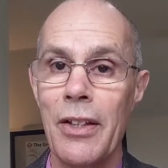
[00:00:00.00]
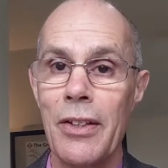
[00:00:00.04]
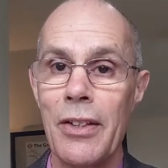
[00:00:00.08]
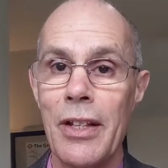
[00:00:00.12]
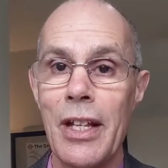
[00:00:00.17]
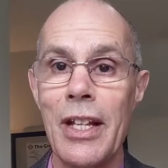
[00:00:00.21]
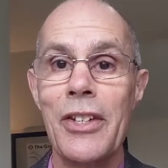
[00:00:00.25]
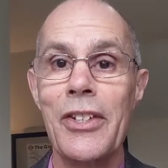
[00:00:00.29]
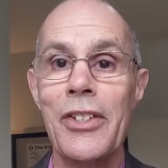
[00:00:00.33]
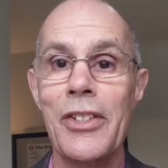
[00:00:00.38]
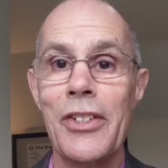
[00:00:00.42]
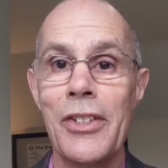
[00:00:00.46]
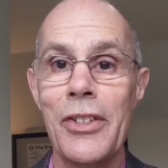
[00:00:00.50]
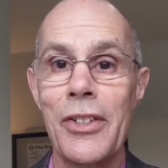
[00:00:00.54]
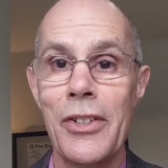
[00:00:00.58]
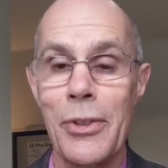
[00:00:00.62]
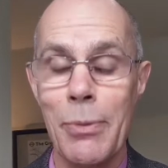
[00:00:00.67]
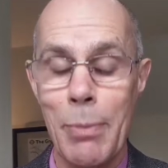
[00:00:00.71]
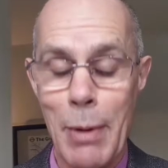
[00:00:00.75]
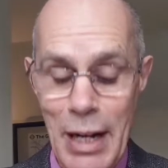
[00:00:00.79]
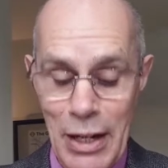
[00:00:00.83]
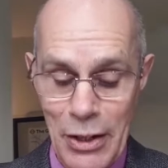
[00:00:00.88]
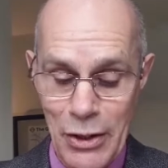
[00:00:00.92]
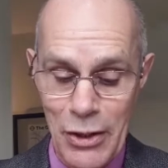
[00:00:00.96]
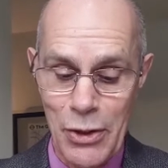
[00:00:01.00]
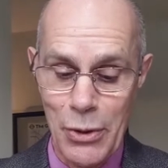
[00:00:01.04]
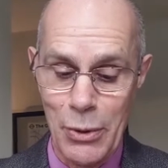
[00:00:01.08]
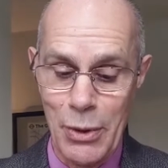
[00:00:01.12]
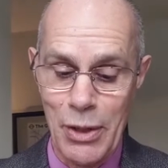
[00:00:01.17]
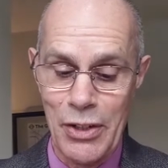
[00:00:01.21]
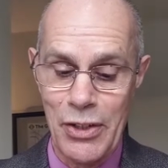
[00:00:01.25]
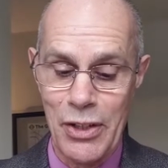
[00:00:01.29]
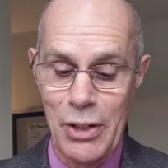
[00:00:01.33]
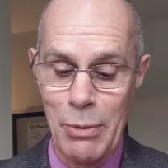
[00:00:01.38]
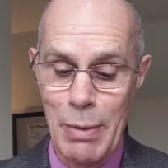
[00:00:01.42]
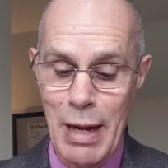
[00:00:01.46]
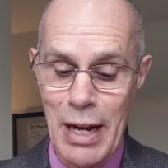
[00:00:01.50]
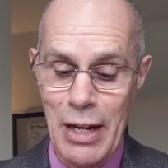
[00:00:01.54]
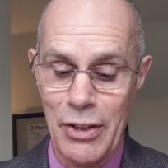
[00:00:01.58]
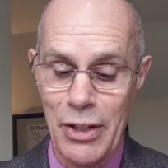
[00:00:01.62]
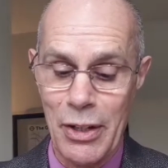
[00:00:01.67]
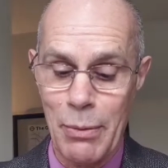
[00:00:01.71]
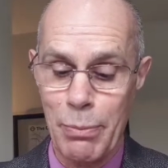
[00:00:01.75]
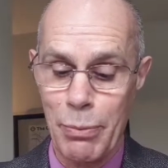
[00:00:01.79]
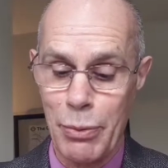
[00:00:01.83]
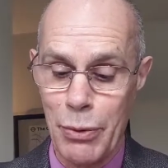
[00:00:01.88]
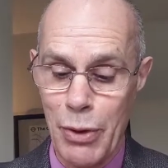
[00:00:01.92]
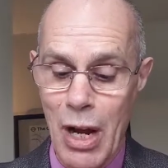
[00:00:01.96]
This speaks to us about
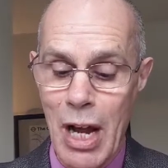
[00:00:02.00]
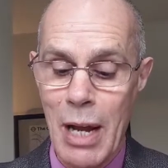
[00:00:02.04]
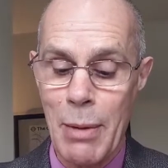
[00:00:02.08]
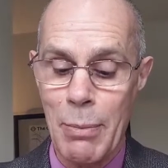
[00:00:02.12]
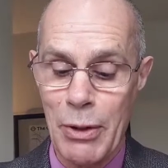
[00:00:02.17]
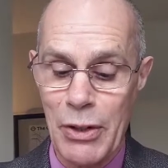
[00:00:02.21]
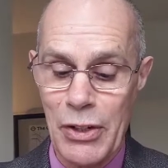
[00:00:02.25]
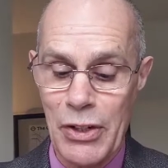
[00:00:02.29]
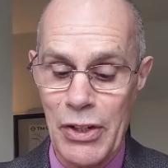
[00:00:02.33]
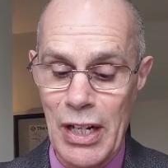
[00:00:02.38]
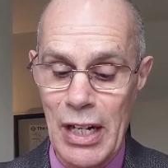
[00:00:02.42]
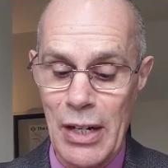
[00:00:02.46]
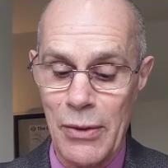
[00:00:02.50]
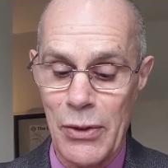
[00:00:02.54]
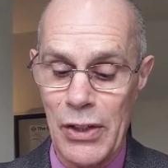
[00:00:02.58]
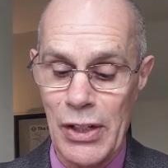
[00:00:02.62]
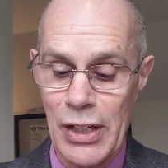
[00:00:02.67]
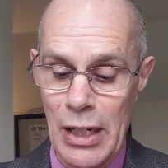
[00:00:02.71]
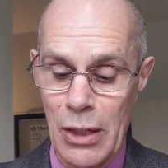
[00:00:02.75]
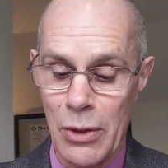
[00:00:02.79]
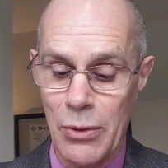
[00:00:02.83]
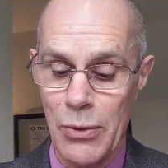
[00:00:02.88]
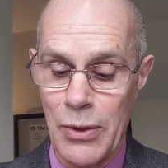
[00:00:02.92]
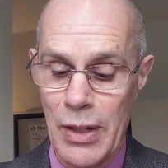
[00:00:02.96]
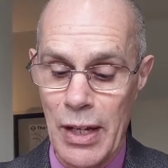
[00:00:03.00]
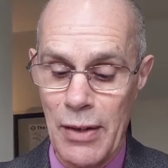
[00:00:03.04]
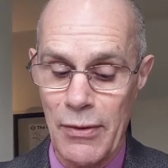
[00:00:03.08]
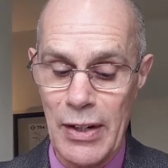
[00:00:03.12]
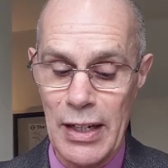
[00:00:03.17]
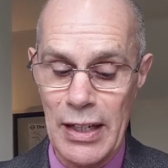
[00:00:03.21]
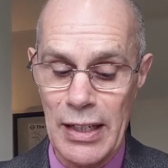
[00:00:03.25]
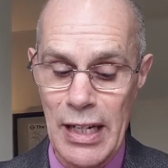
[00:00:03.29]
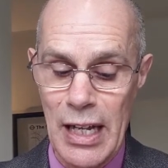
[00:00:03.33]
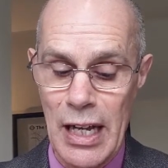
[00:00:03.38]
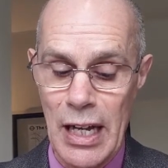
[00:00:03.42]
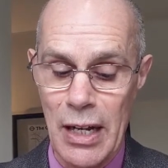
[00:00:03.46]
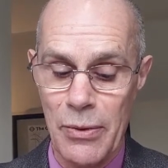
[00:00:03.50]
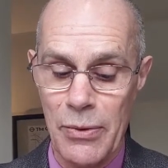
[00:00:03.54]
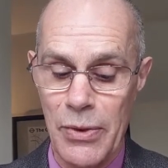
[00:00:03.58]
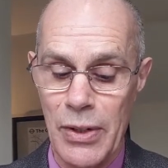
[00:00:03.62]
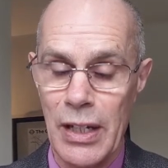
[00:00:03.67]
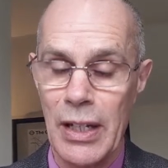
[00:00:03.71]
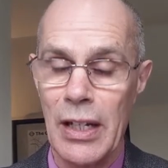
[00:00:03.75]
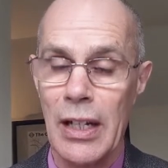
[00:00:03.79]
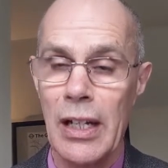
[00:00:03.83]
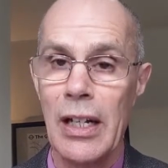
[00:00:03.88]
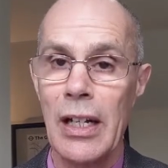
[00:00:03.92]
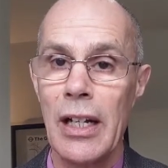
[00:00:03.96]
the primacy of self-giving love
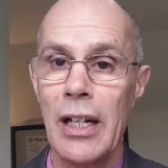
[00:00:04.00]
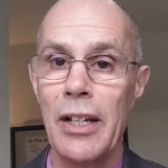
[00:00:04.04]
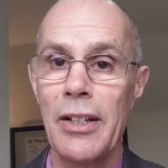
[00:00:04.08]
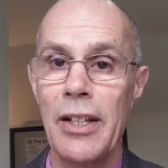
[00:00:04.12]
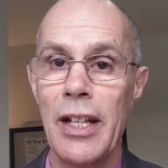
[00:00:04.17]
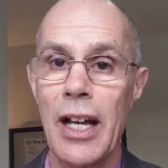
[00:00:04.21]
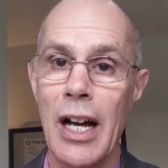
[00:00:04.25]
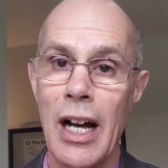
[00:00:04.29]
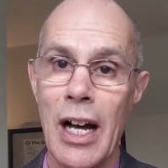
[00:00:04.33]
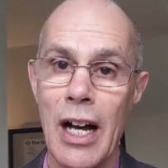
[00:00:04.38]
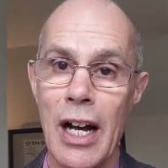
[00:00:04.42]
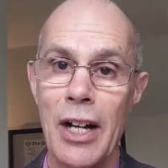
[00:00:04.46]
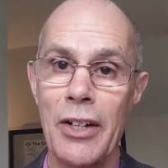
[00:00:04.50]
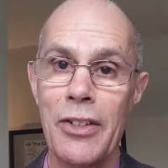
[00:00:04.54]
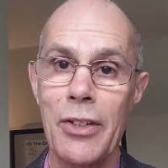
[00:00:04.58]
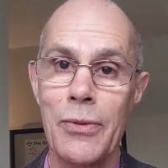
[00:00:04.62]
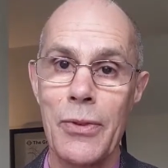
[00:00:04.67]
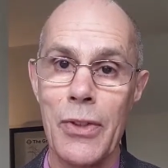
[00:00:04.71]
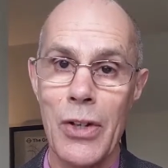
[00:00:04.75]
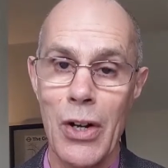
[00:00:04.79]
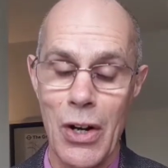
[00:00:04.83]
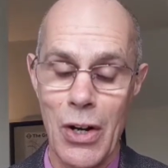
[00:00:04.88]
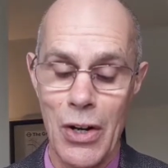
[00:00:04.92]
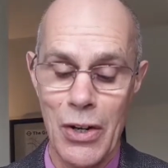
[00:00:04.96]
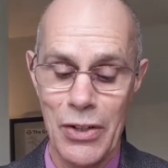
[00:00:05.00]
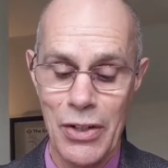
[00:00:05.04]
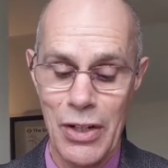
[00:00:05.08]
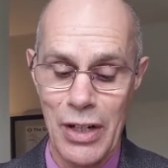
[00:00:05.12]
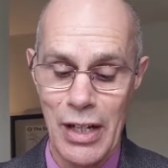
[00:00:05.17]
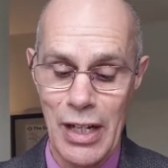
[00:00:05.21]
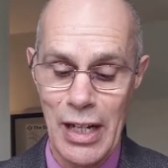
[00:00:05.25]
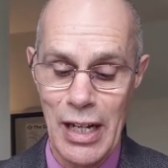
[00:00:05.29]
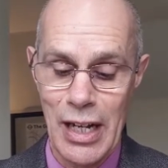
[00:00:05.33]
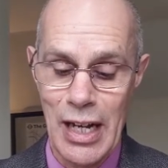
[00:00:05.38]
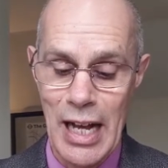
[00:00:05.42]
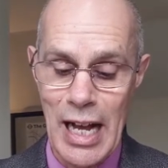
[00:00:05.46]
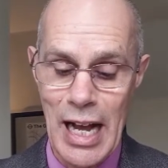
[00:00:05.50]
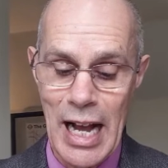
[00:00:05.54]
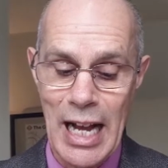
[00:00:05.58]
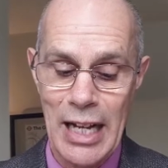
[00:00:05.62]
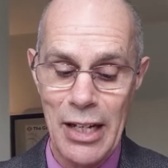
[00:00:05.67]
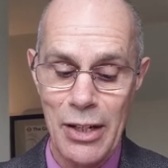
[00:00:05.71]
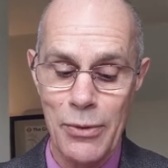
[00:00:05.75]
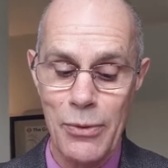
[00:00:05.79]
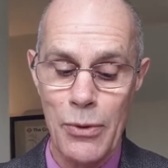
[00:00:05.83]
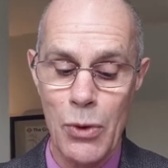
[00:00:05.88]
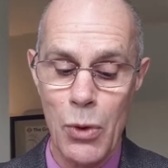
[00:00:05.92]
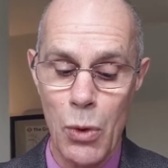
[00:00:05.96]
at the heart of God
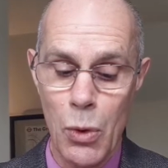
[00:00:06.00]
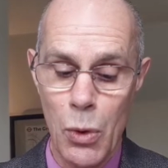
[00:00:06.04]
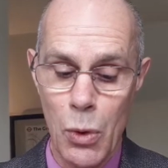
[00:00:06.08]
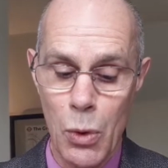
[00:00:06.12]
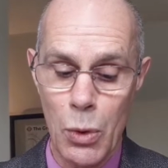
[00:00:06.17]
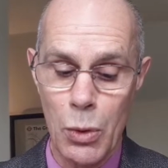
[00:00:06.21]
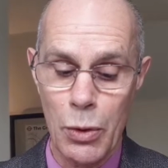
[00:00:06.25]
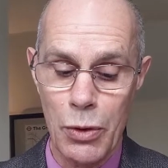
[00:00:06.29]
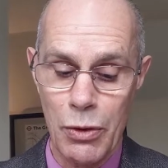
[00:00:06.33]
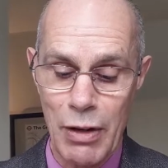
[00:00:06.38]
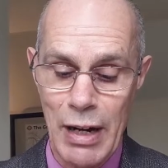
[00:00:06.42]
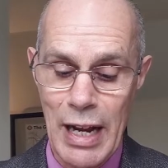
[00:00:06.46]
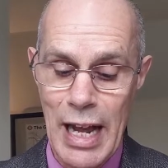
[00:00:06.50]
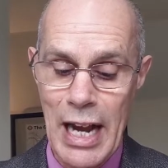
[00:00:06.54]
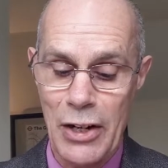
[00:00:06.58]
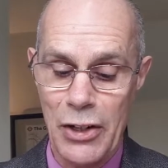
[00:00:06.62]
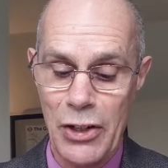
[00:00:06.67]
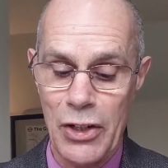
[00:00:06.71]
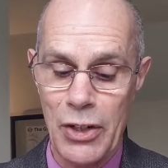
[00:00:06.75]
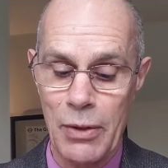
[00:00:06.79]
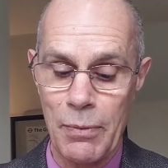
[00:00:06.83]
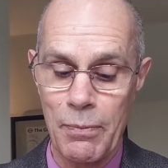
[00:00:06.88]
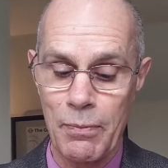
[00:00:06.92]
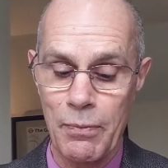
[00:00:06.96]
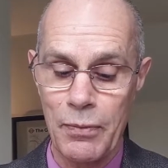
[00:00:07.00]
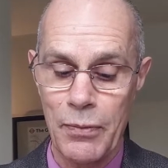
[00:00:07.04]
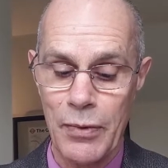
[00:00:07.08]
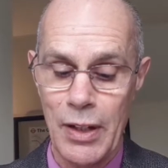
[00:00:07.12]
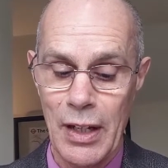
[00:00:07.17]
and of all creation.